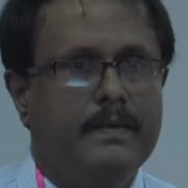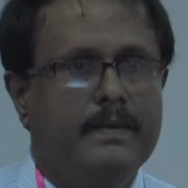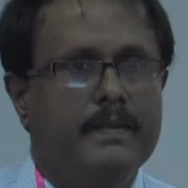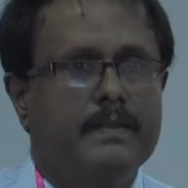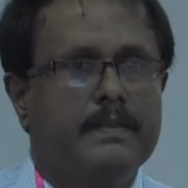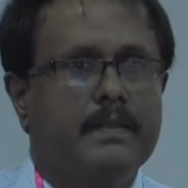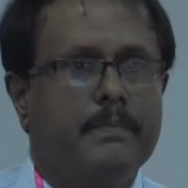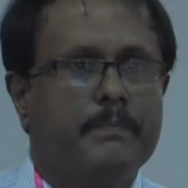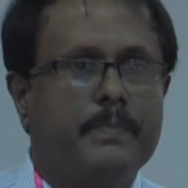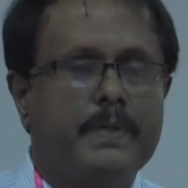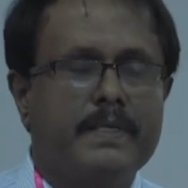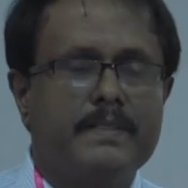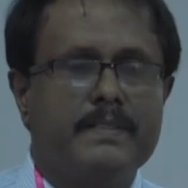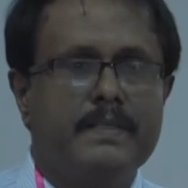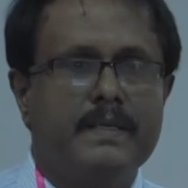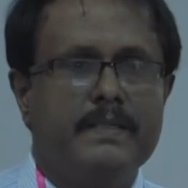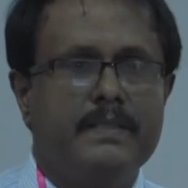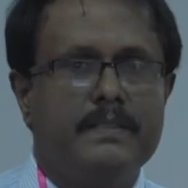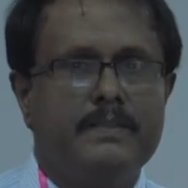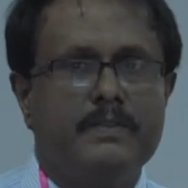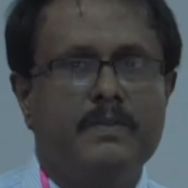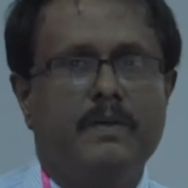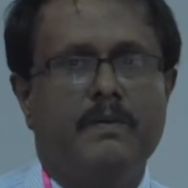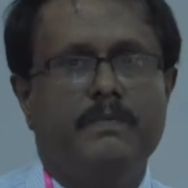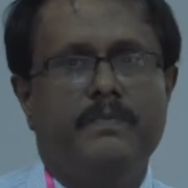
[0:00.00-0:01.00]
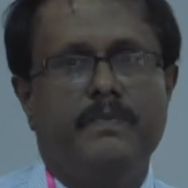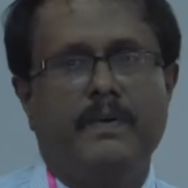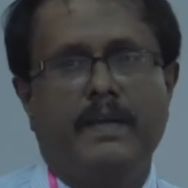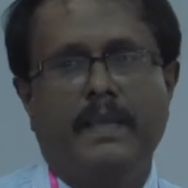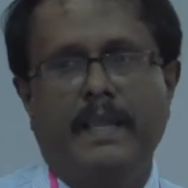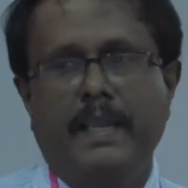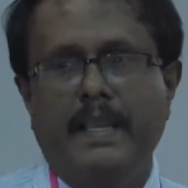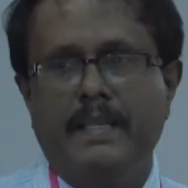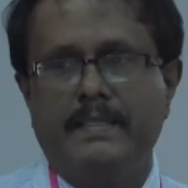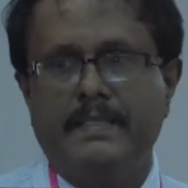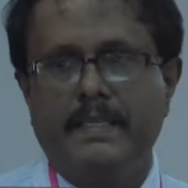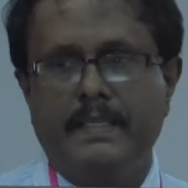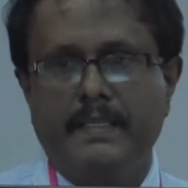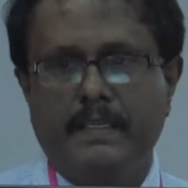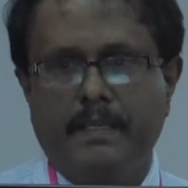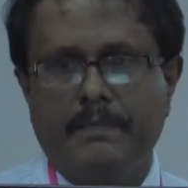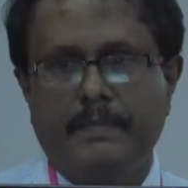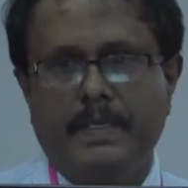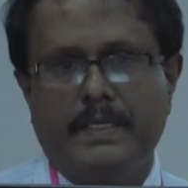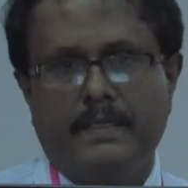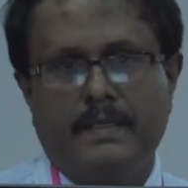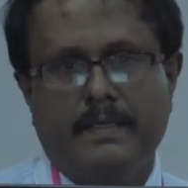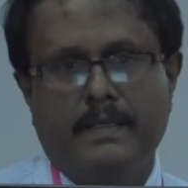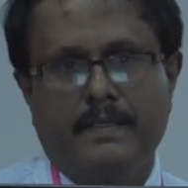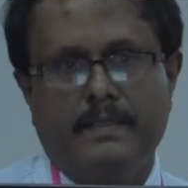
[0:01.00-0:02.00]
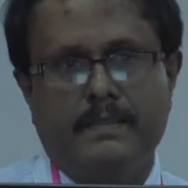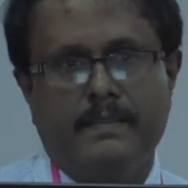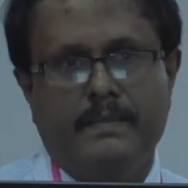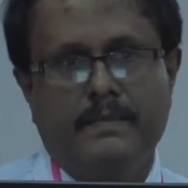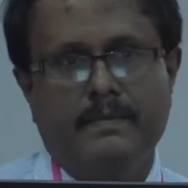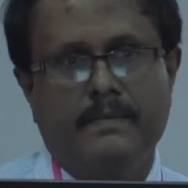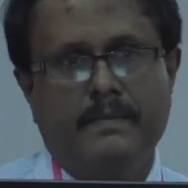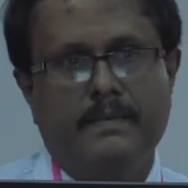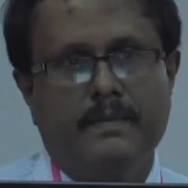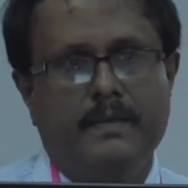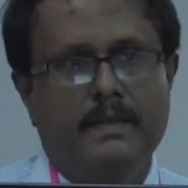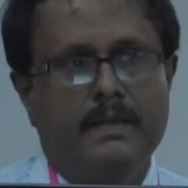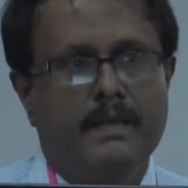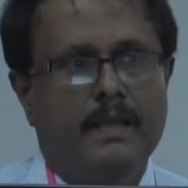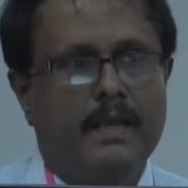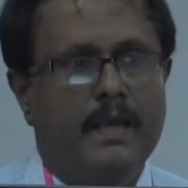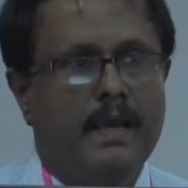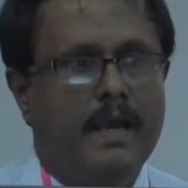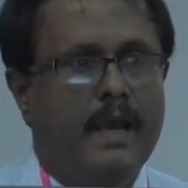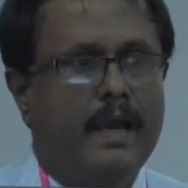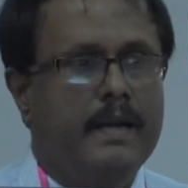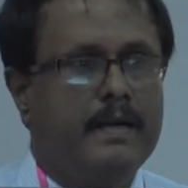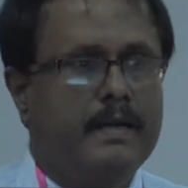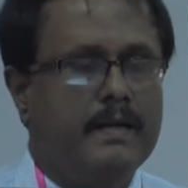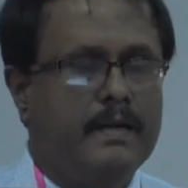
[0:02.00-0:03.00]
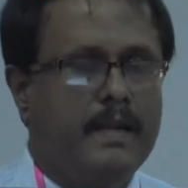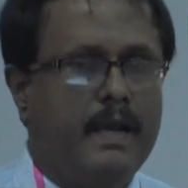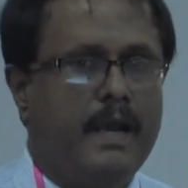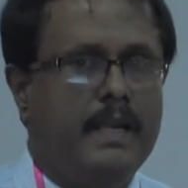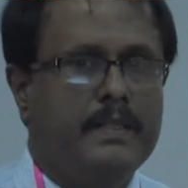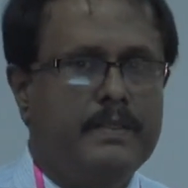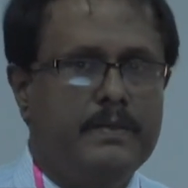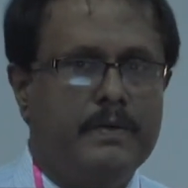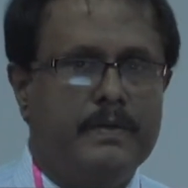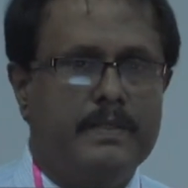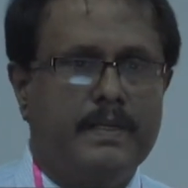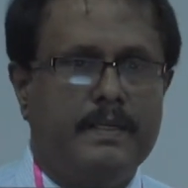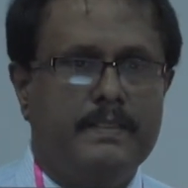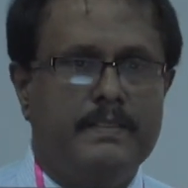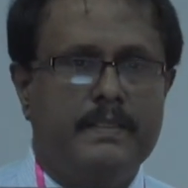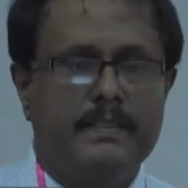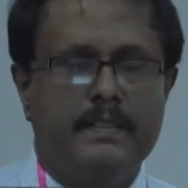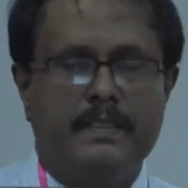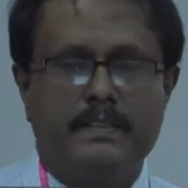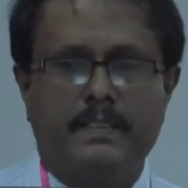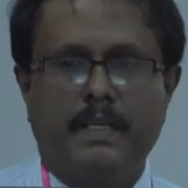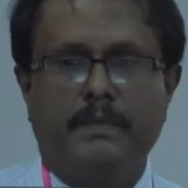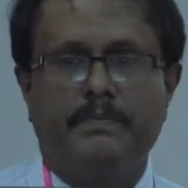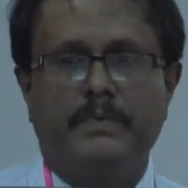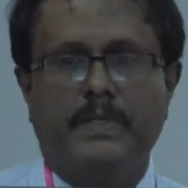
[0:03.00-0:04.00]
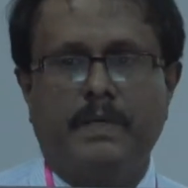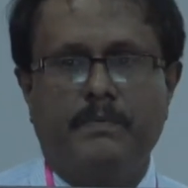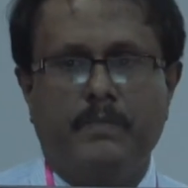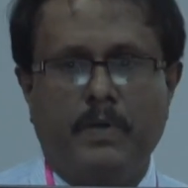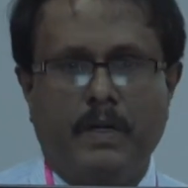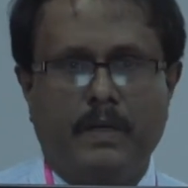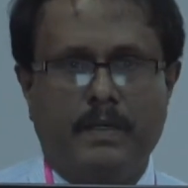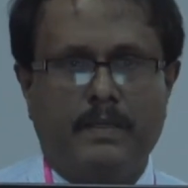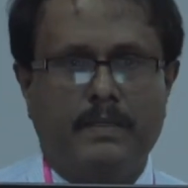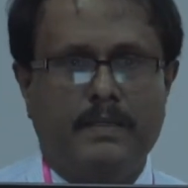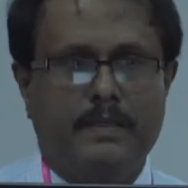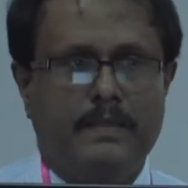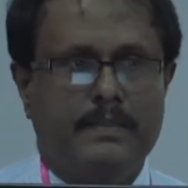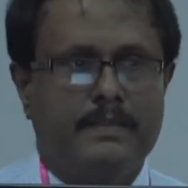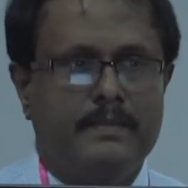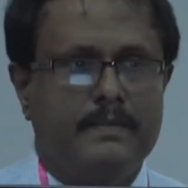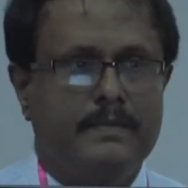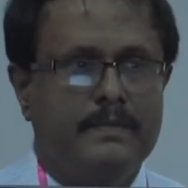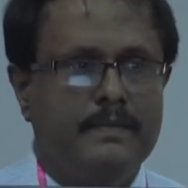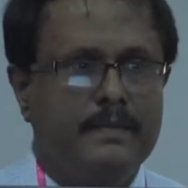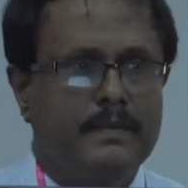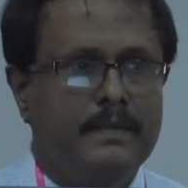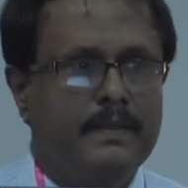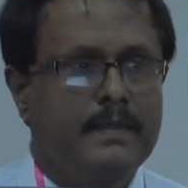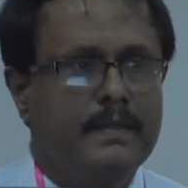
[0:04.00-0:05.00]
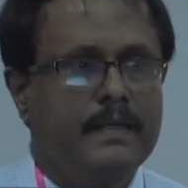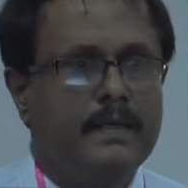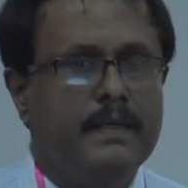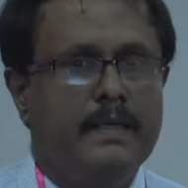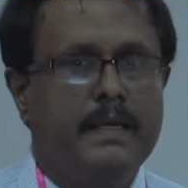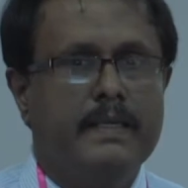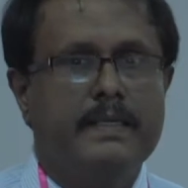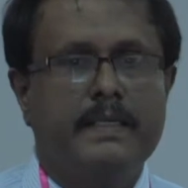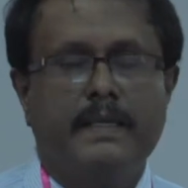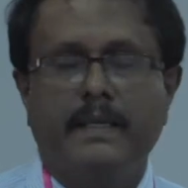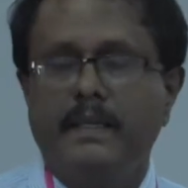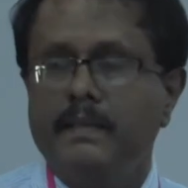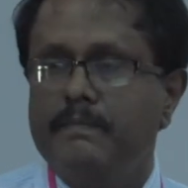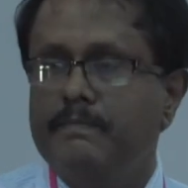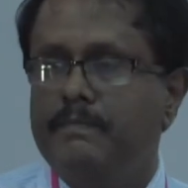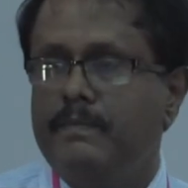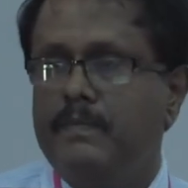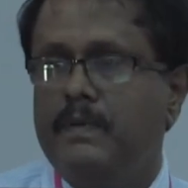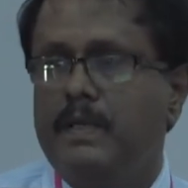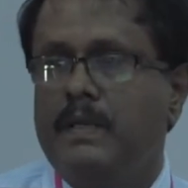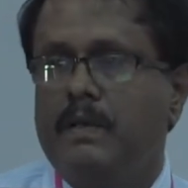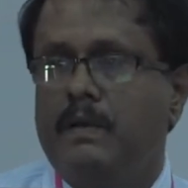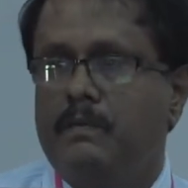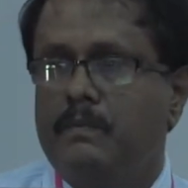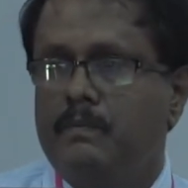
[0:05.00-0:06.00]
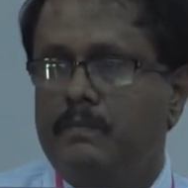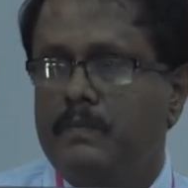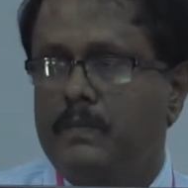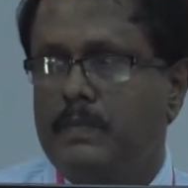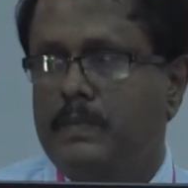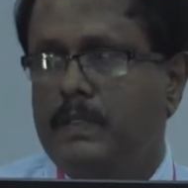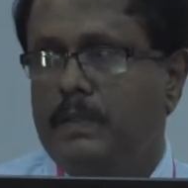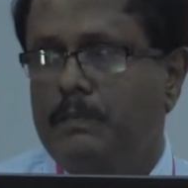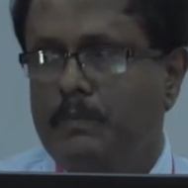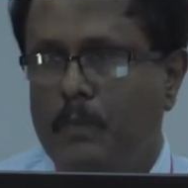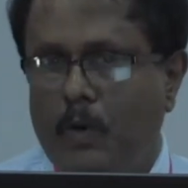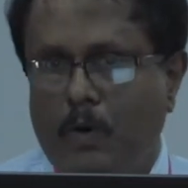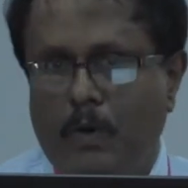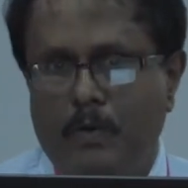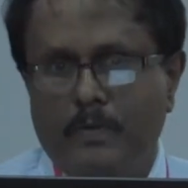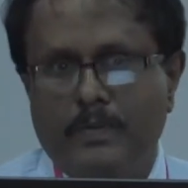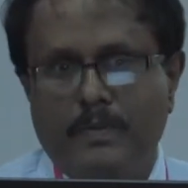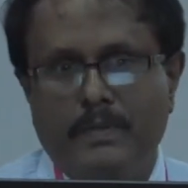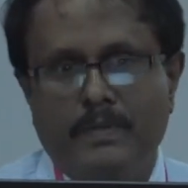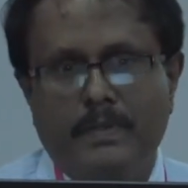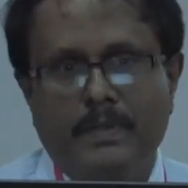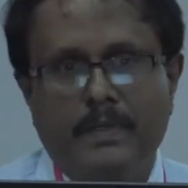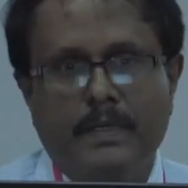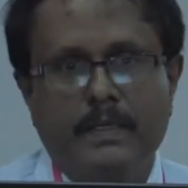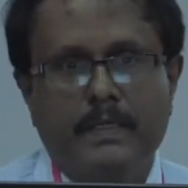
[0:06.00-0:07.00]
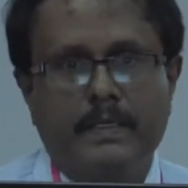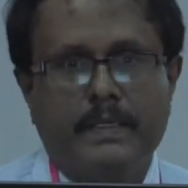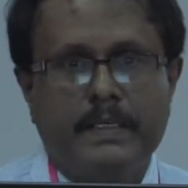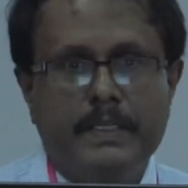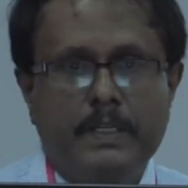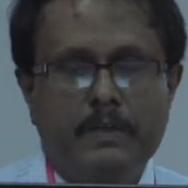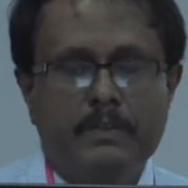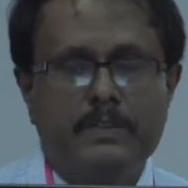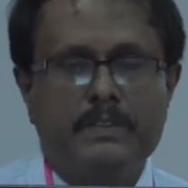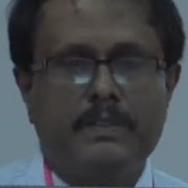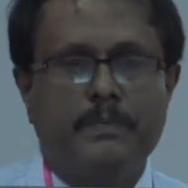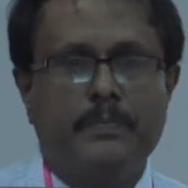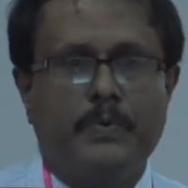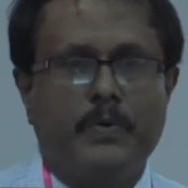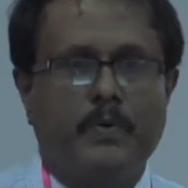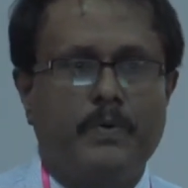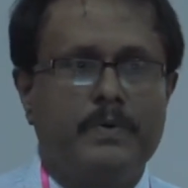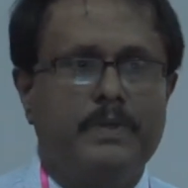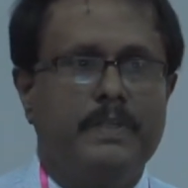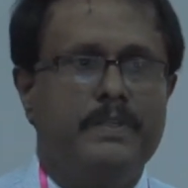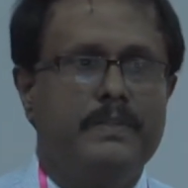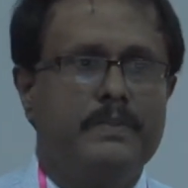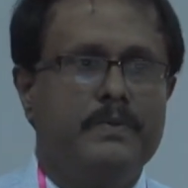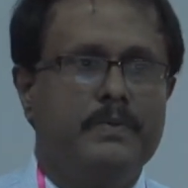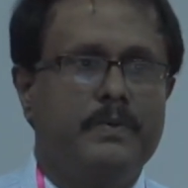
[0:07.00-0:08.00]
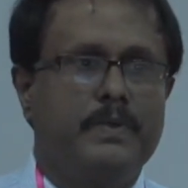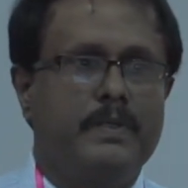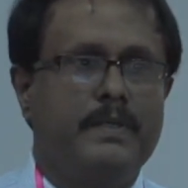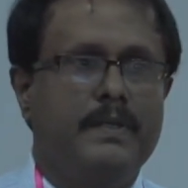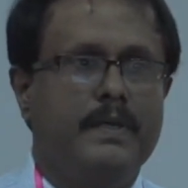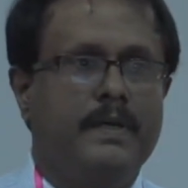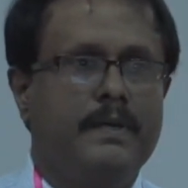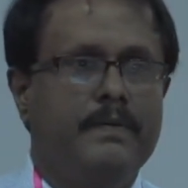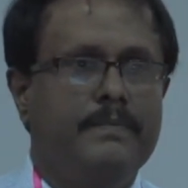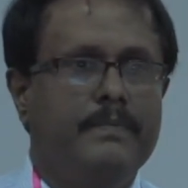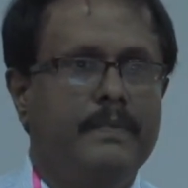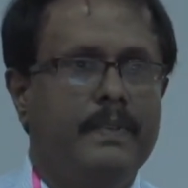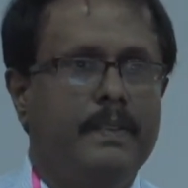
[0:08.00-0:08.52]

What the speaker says: The presence of ACE inhibitors and angiotensin receptor blockers, it keep both reduce the proteinuria